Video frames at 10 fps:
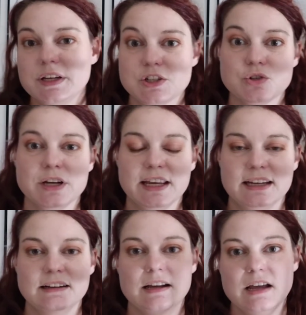be
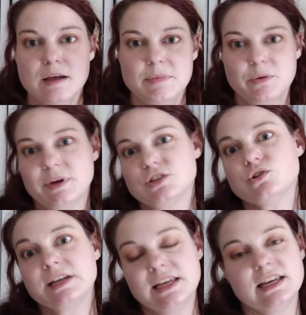restringing
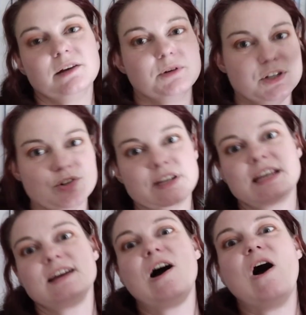and restringing